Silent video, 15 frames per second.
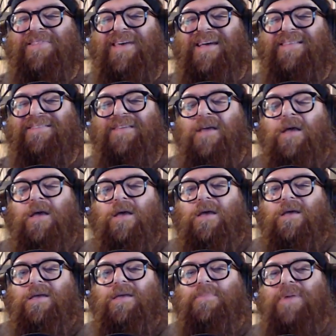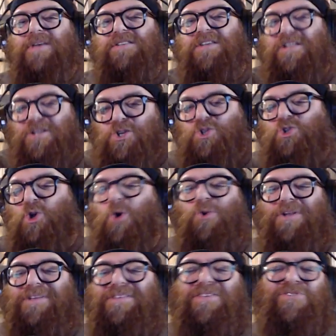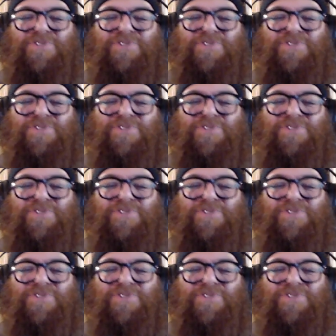that he basically stole it.